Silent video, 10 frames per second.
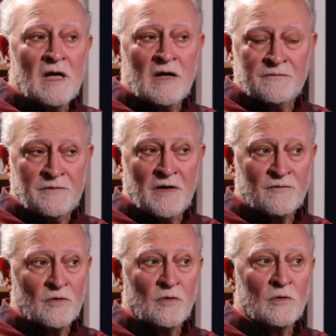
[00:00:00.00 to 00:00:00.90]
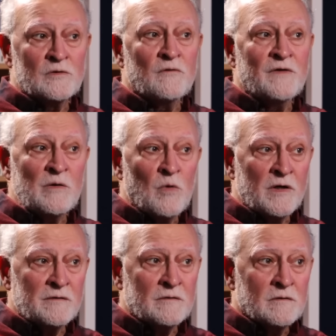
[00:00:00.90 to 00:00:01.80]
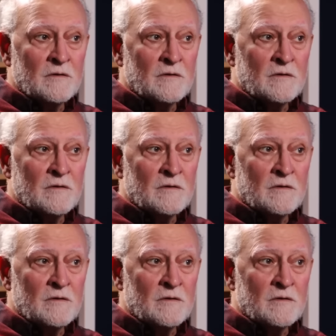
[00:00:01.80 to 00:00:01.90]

have grown also very worried.